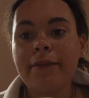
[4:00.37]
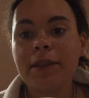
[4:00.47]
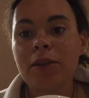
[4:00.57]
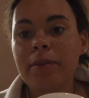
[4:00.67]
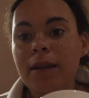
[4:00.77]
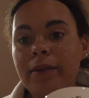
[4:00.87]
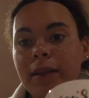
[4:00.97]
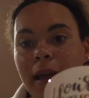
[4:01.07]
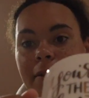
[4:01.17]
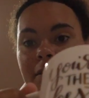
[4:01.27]
I have a little bit of it
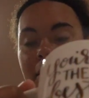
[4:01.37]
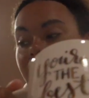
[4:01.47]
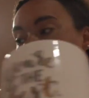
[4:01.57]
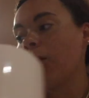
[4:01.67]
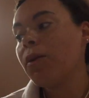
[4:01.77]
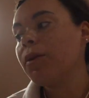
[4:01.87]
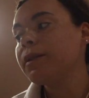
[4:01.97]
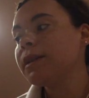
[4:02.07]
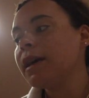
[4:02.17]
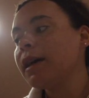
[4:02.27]
left, but it got
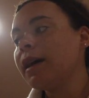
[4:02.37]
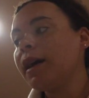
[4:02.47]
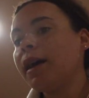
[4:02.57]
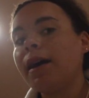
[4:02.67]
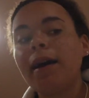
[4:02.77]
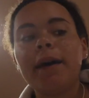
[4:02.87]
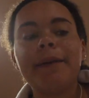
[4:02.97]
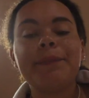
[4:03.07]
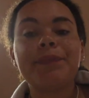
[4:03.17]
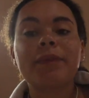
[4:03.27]
cold.
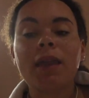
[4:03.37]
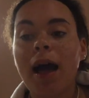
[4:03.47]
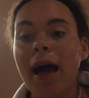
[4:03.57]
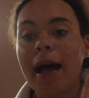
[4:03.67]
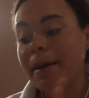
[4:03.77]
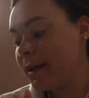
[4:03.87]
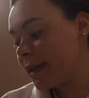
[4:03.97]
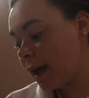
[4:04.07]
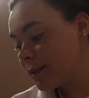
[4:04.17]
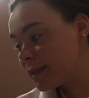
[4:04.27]
I'm
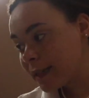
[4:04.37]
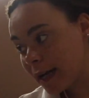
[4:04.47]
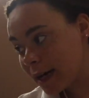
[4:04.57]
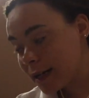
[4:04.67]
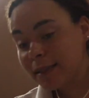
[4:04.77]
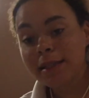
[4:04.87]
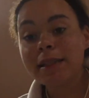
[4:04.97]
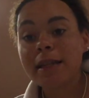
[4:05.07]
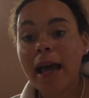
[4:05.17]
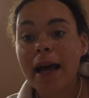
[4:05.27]
downstairs
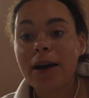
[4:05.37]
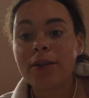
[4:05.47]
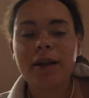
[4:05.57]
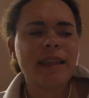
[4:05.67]
now.